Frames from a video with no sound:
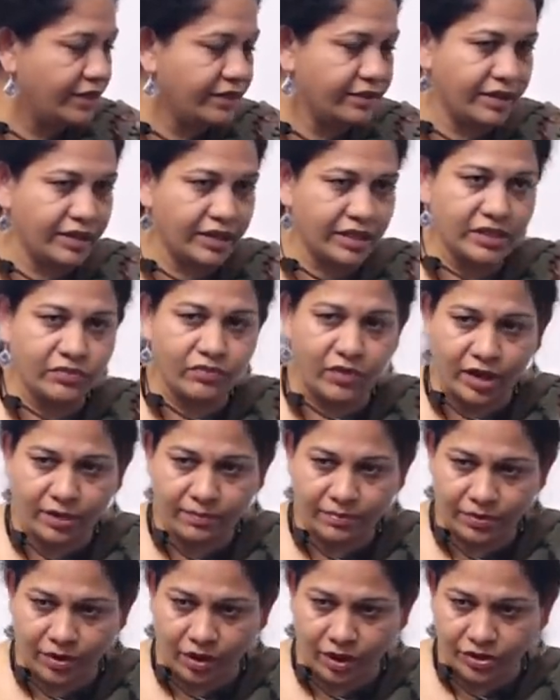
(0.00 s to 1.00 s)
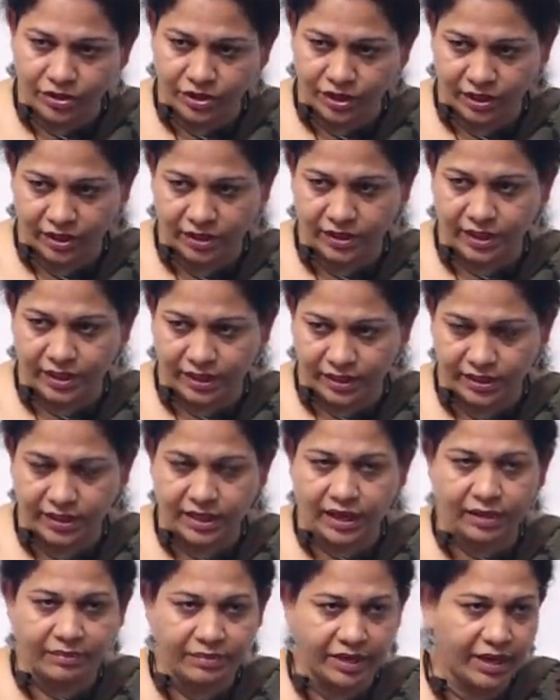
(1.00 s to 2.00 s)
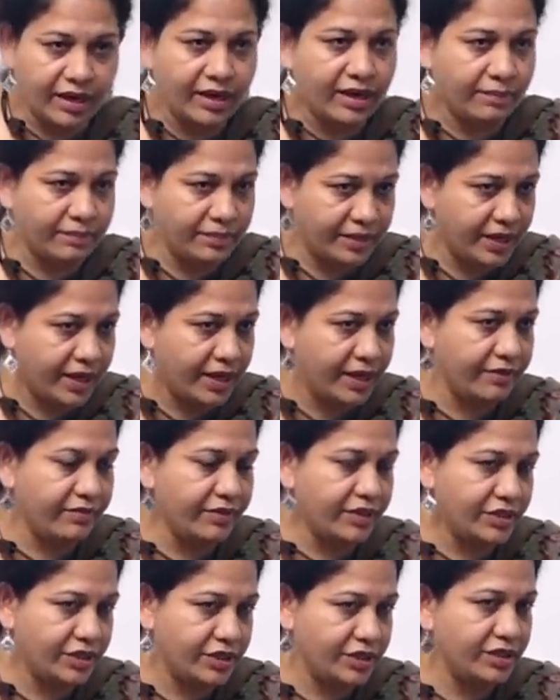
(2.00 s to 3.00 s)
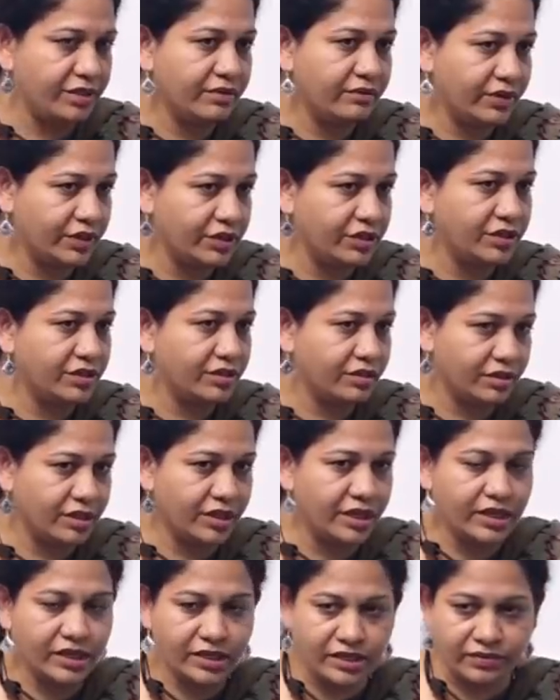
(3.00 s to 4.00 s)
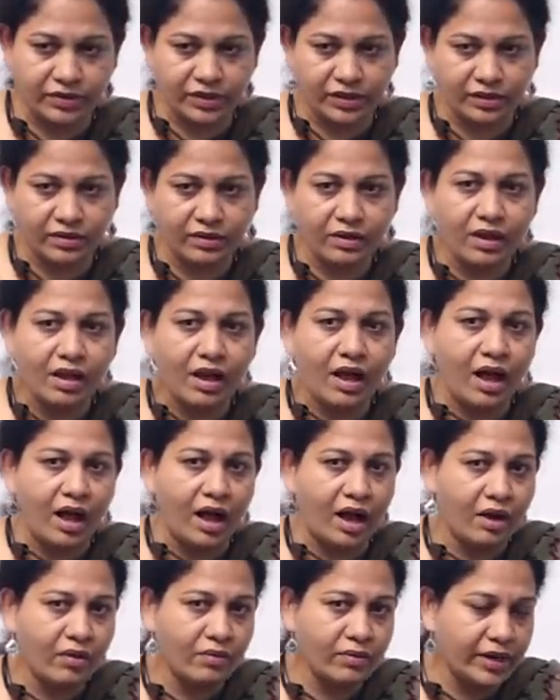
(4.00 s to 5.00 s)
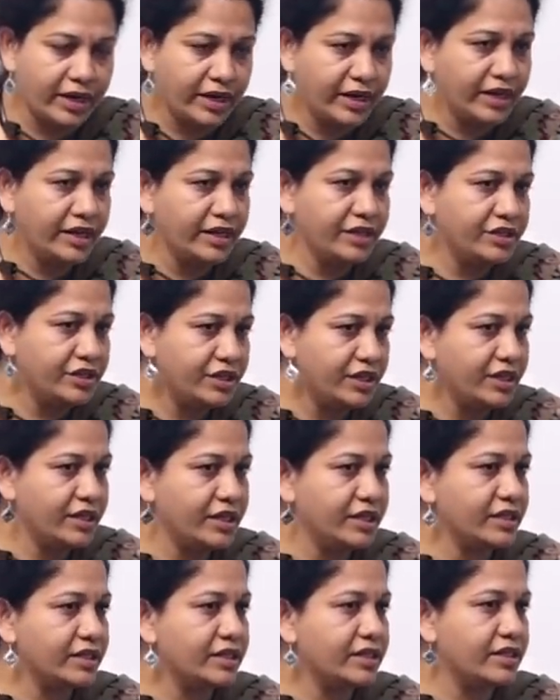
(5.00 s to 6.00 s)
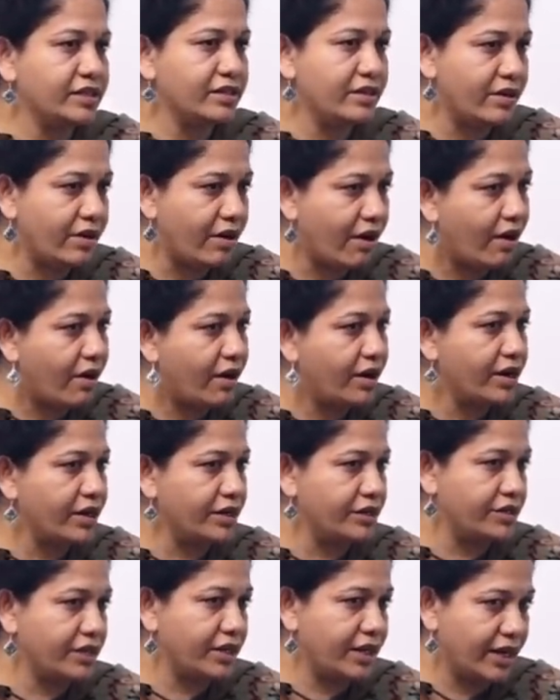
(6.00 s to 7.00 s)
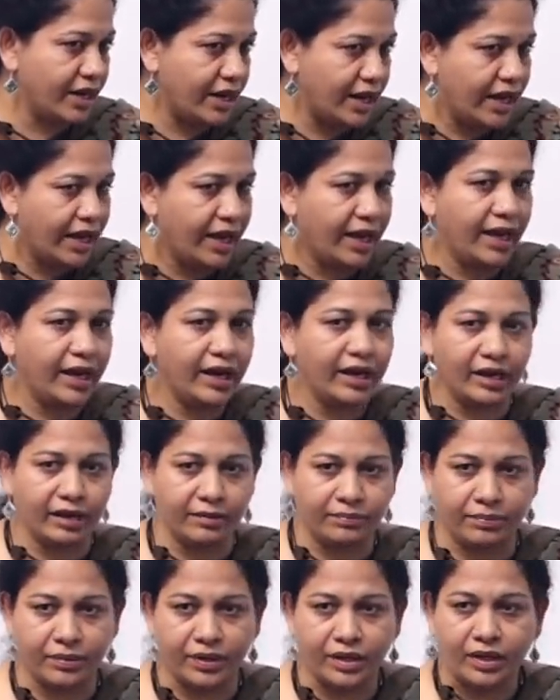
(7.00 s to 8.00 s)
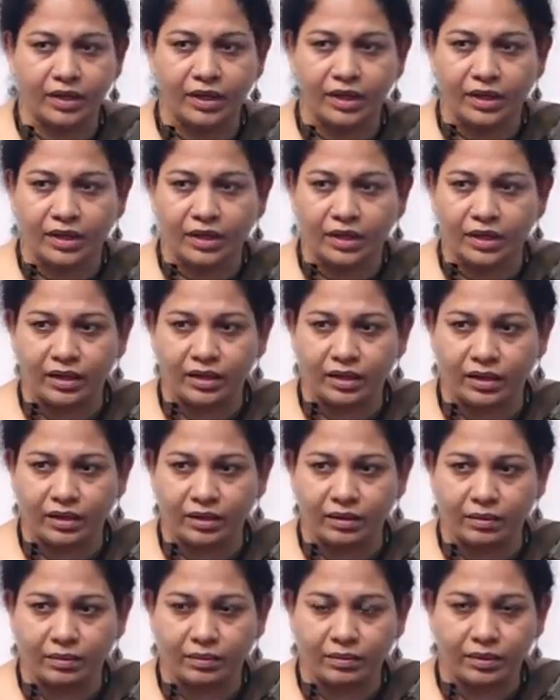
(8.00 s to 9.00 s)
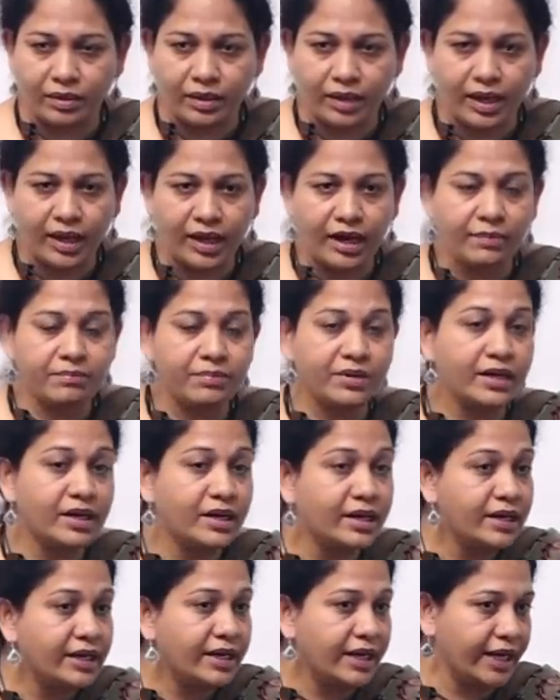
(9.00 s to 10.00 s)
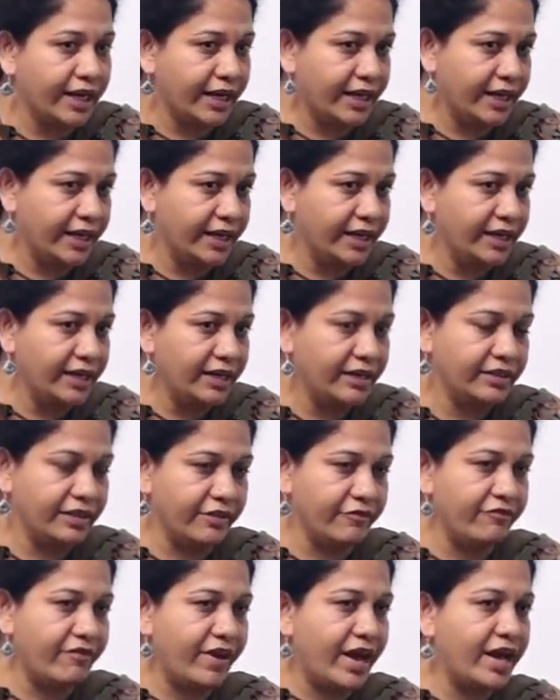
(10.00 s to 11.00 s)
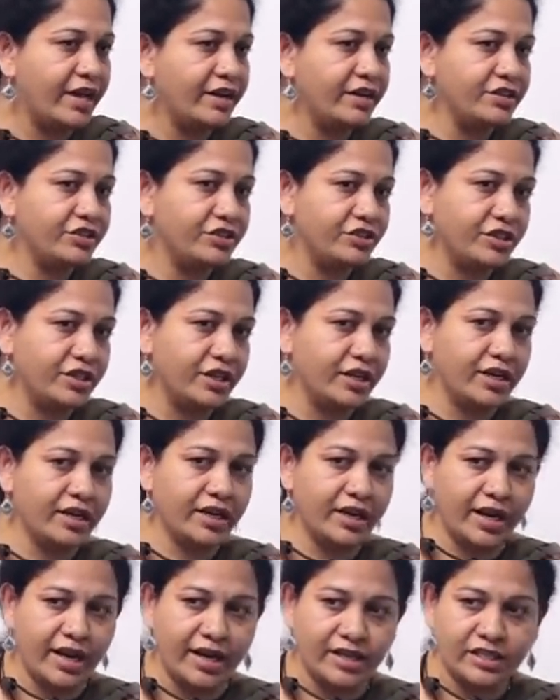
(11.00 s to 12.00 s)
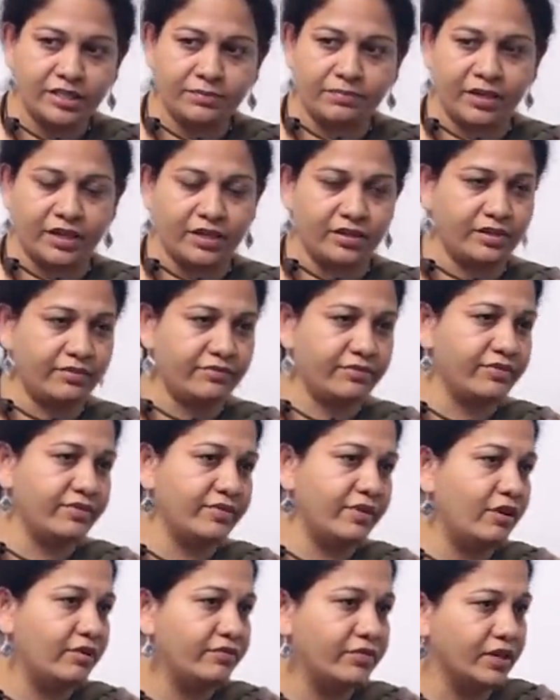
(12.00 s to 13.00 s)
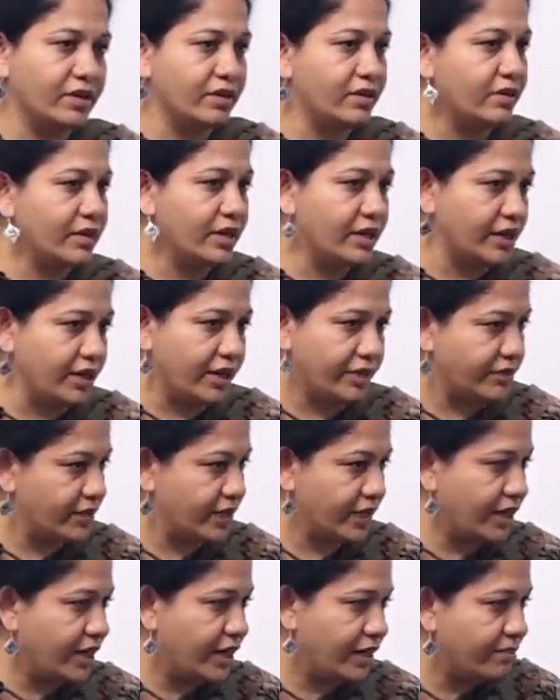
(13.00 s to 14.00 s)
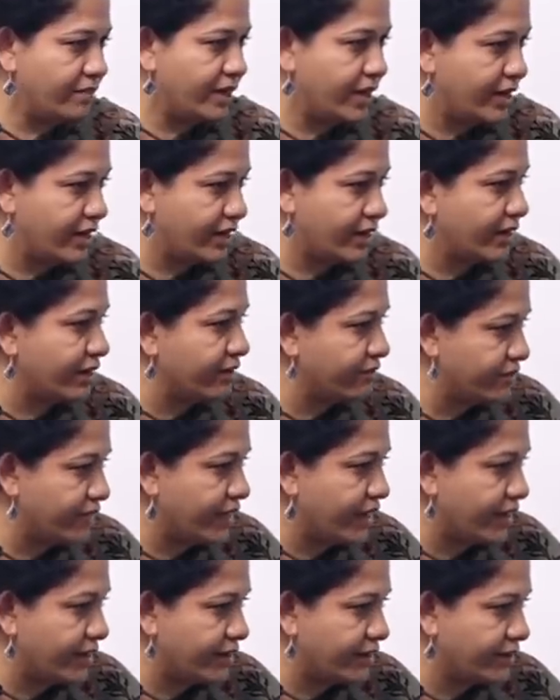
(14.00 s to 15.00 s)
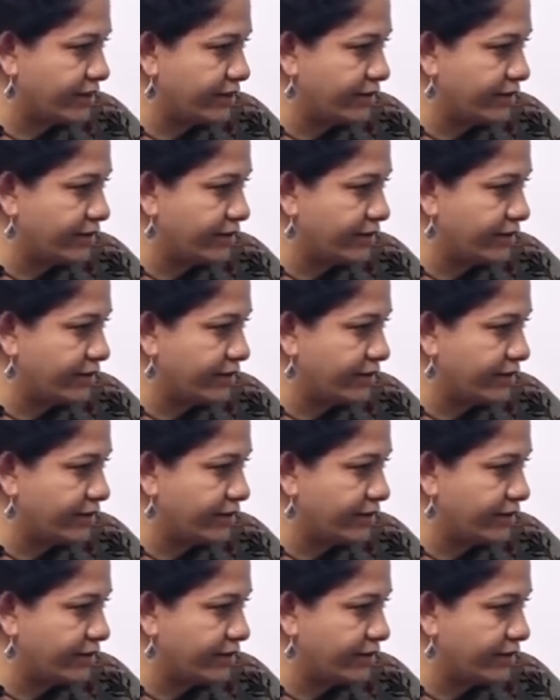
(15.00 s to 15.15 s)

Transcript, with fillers: There is one project that is coming up there which, which deals with you know, how indigenous knowledge can help uh, help curtail the vanishing aspect of, of the coral reefs, the Great Barrier Reef there.